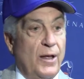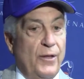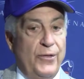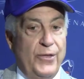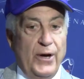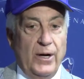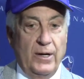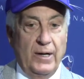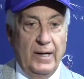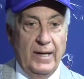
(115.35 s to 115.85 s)

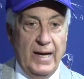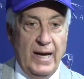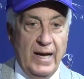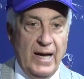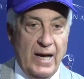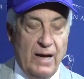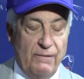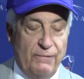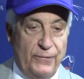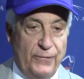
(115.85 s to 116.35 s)
They're going to
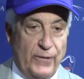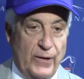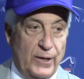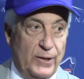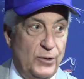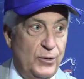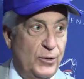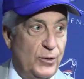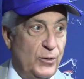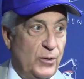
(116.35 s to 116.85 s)
have
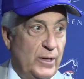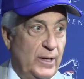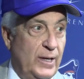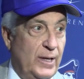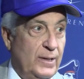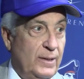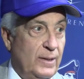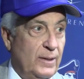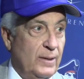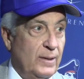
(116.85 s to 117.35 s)
fun
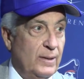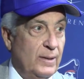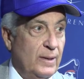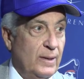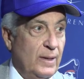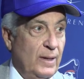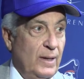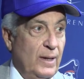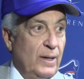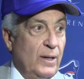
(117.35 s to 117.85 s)
doing it.
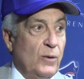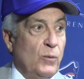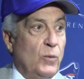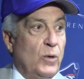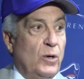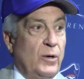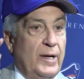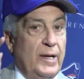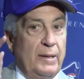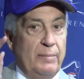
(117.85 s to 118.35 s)

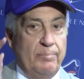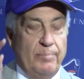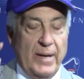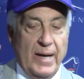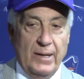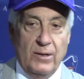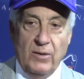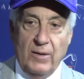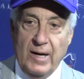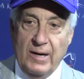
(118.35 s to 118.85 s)
We'll get
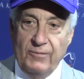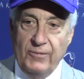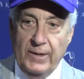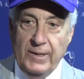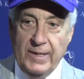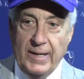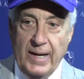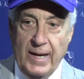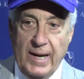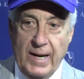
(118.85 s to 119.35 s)
better
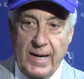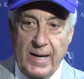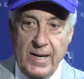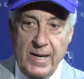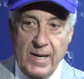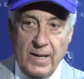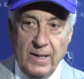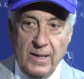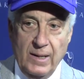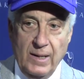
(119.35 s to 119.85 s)
every
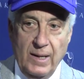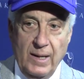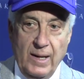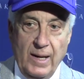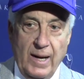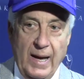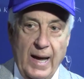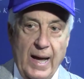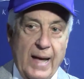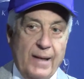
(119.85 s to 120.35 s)
day.
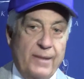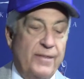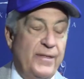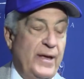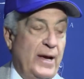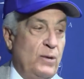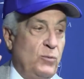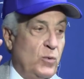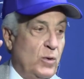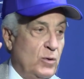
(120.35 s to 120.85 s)

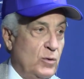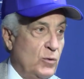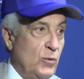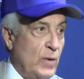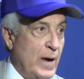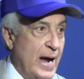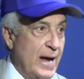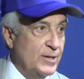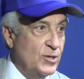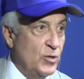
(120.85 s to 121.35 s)
They will
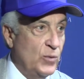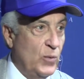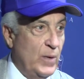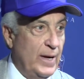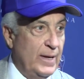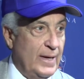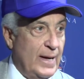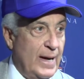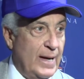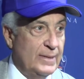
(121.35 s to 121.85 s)

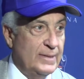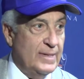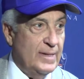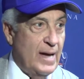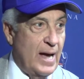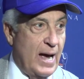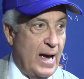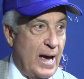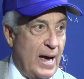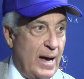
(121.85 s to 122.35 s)
graduate on
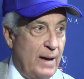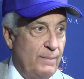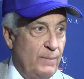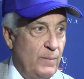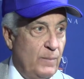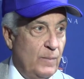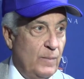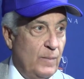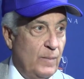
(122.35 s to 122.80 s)
time.